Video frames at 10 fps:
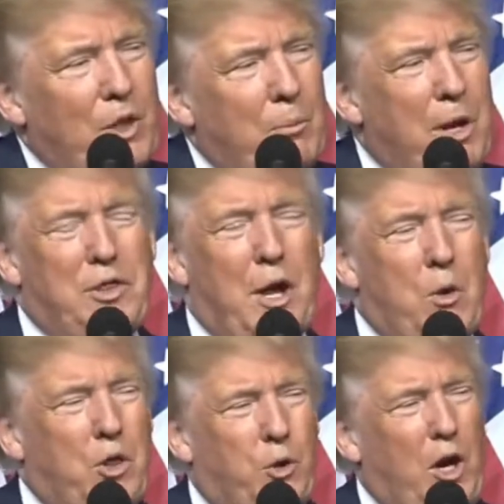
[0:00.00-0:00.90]
But they
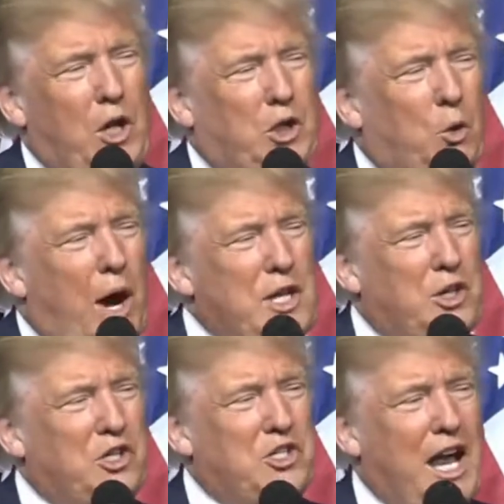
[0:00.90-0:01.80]
were thrilled to write
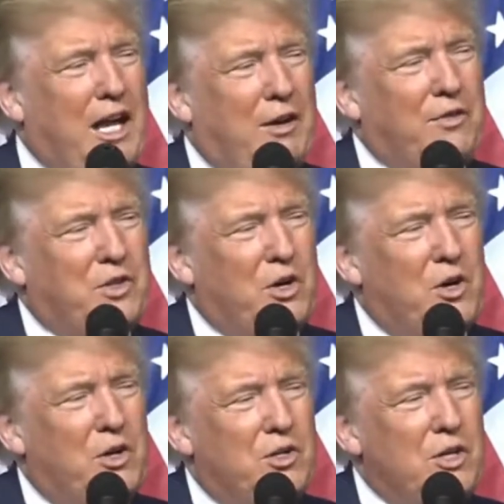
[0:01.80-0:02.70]
these negative
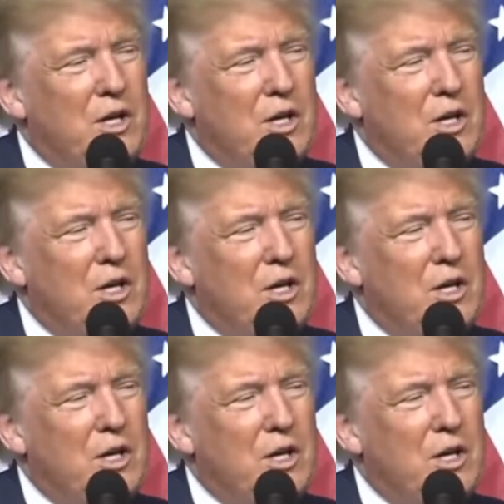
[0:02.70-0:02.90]
stories.